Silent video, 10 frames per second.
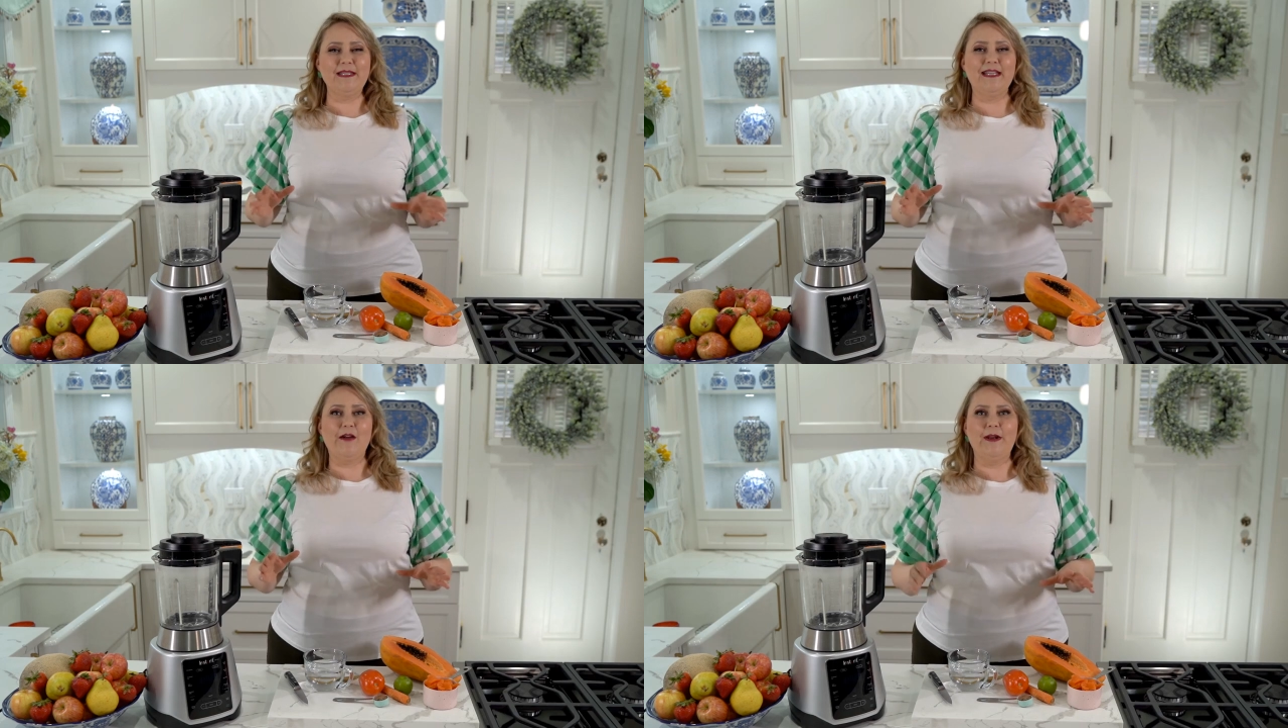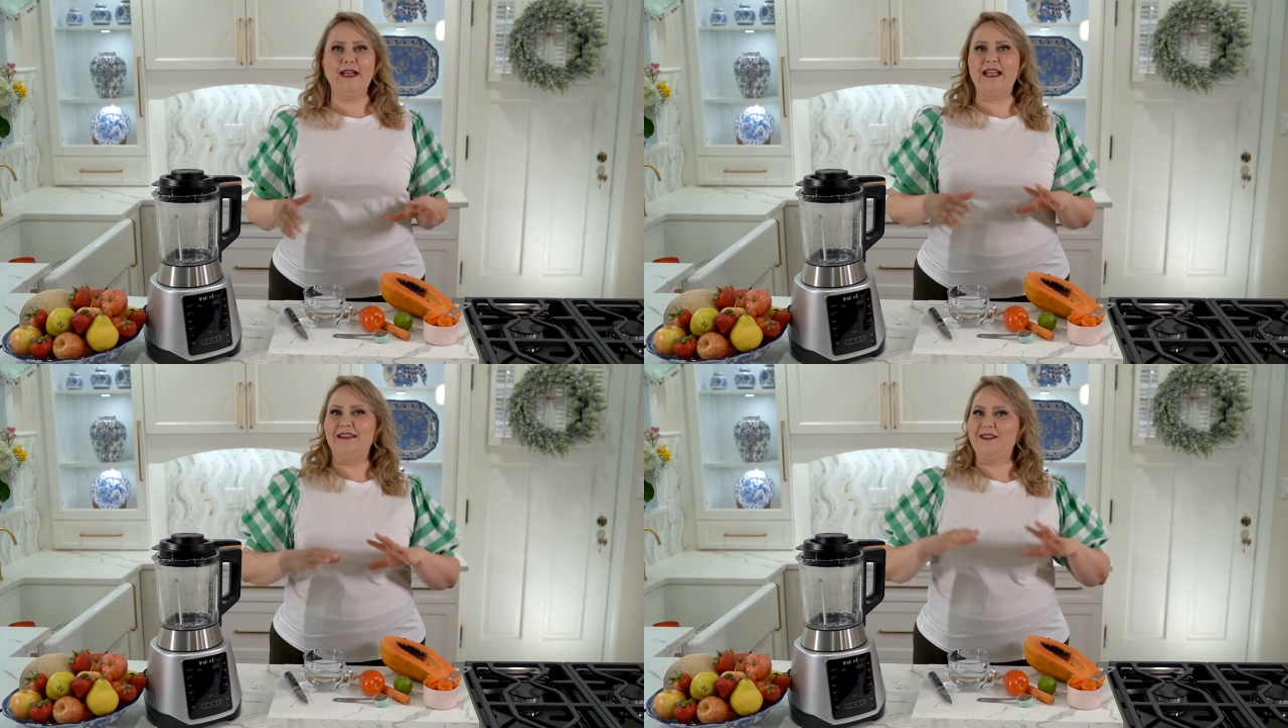is Laura
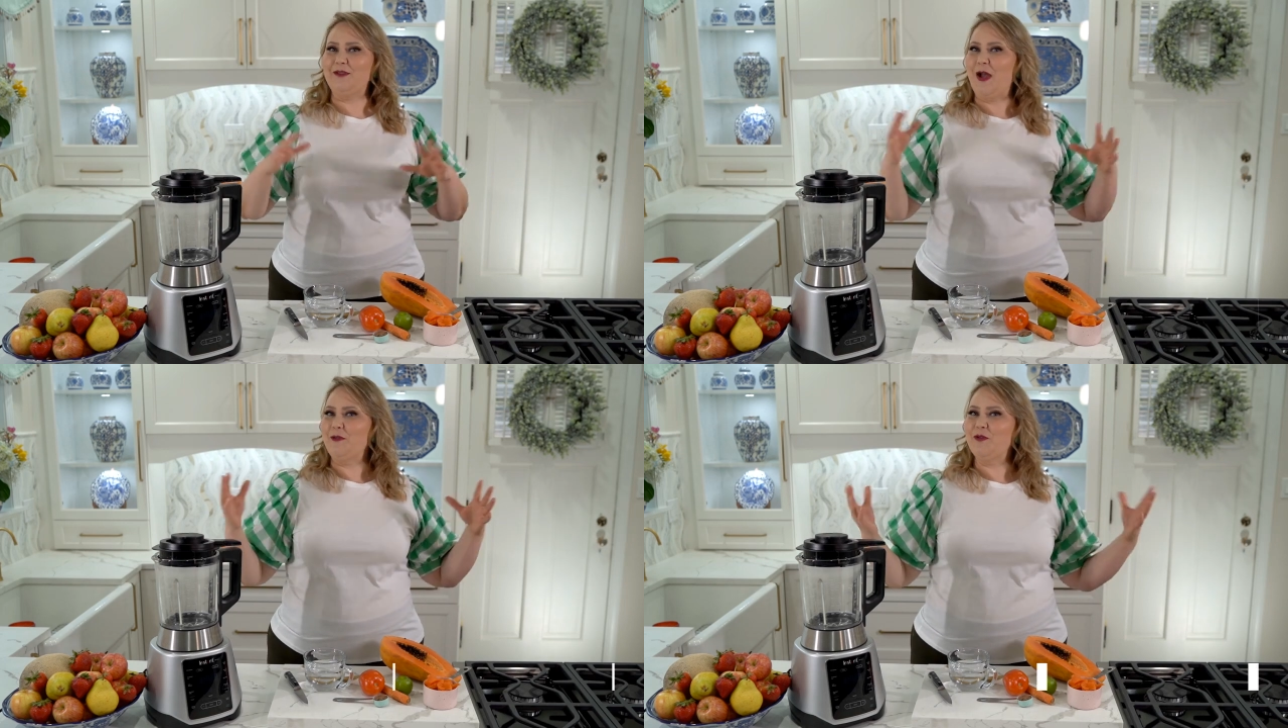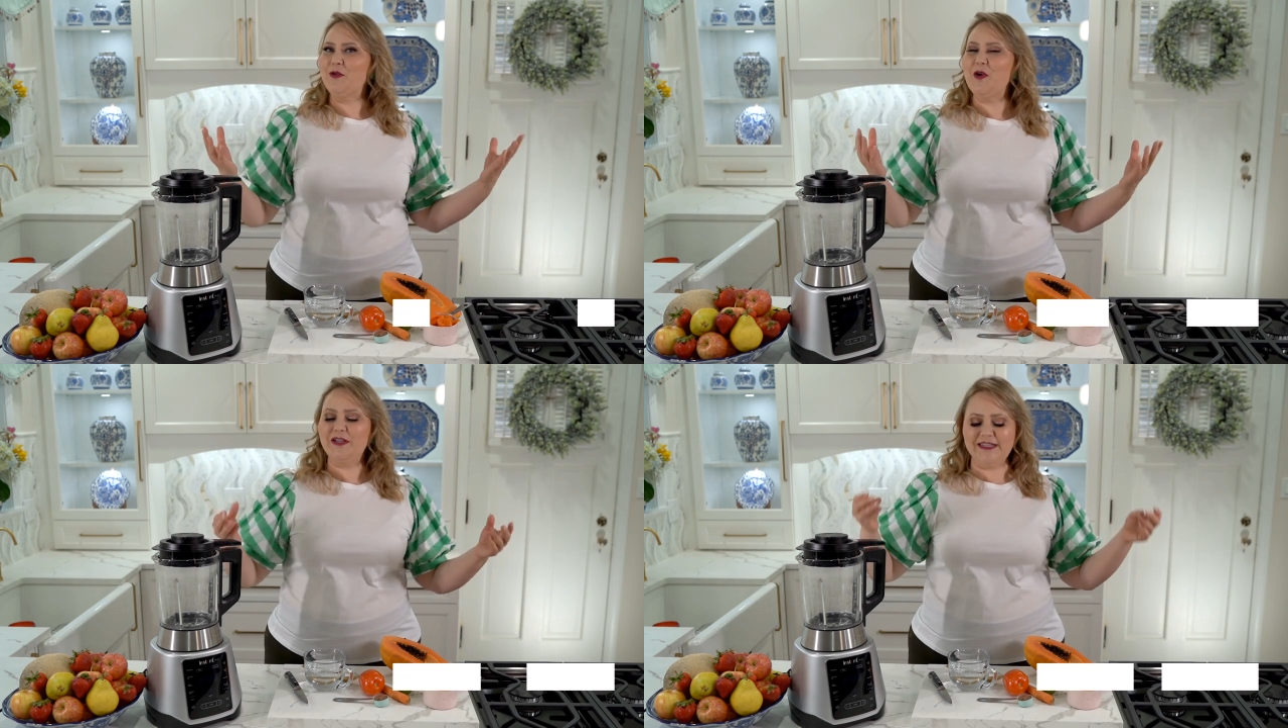and I teach you how to
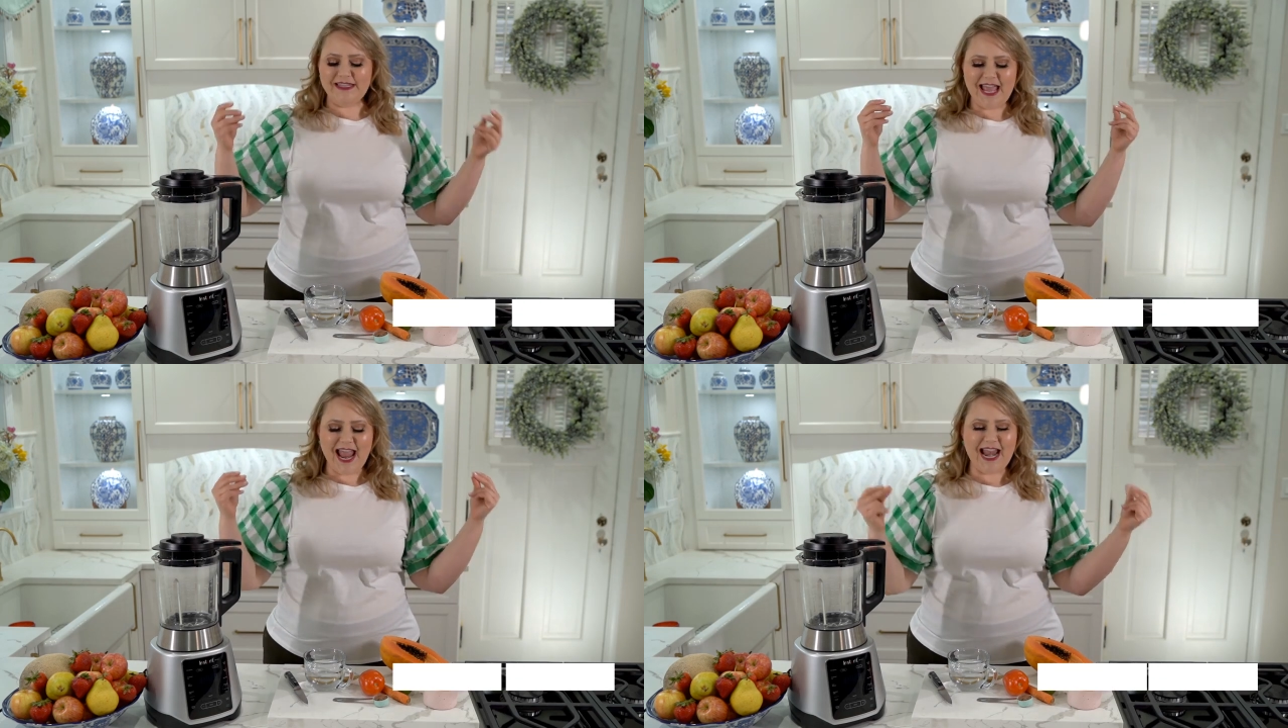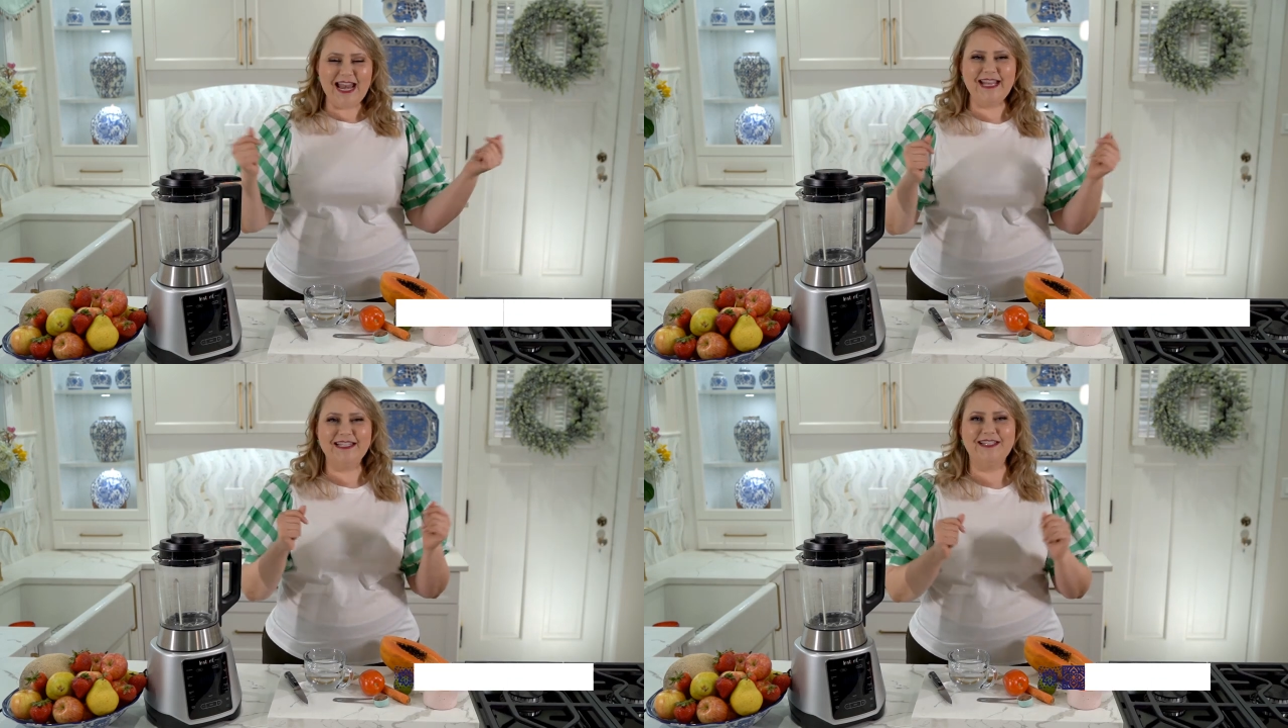cook
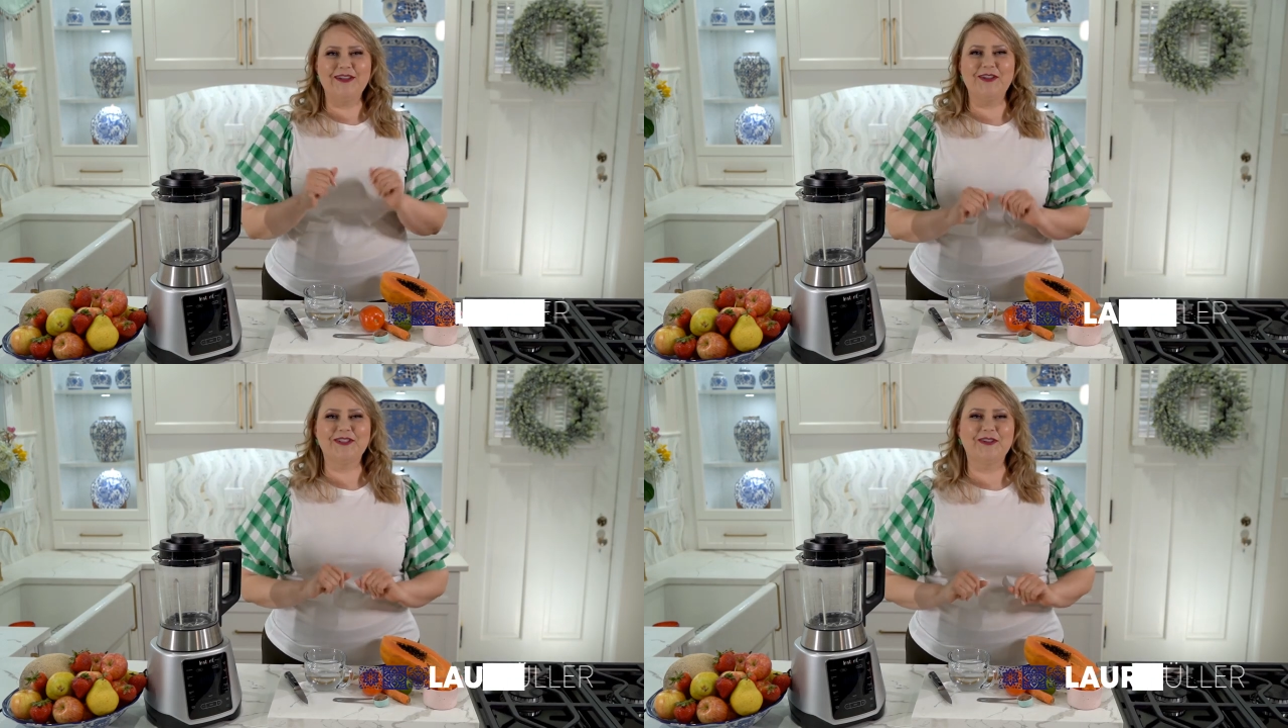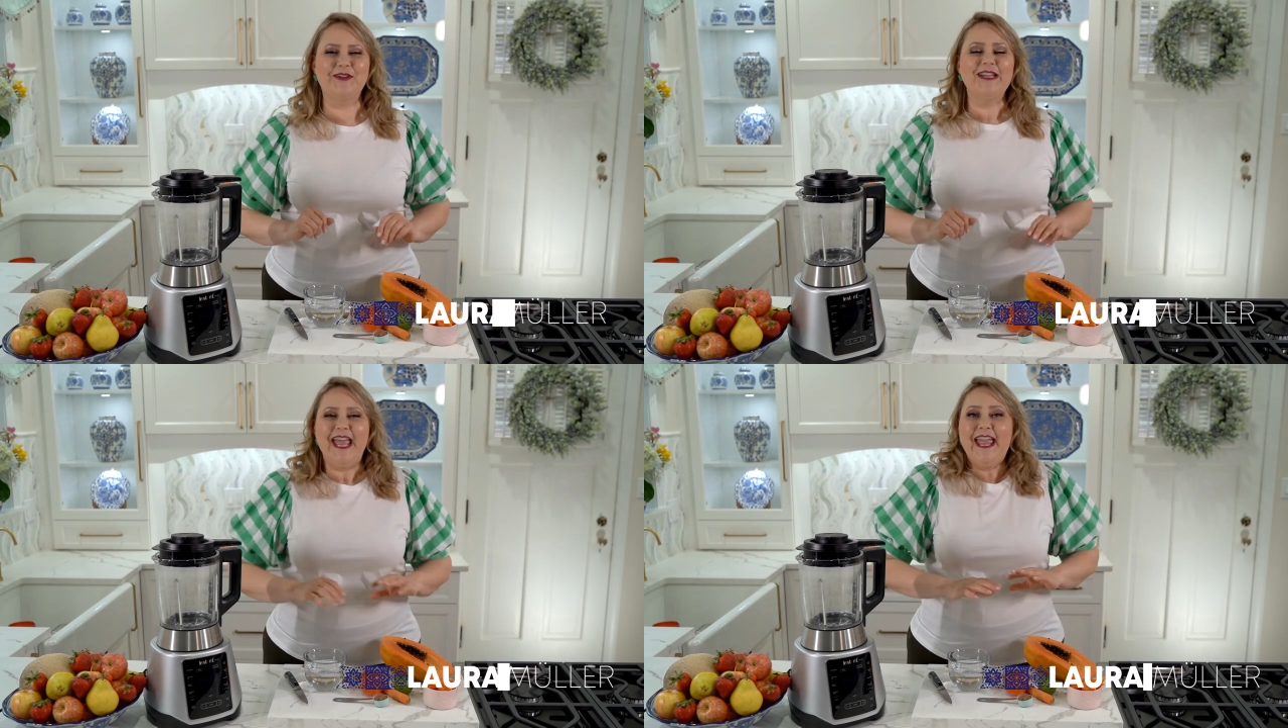delicioso.